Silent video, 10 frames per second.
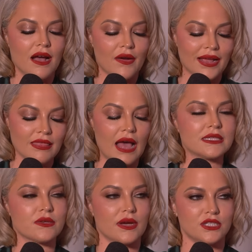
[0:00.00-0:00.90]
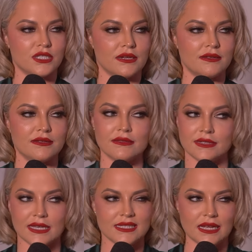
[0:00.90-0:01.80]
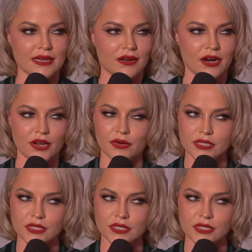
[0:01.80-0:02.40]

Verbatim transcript: All right, last question. See, it's not that hard. You were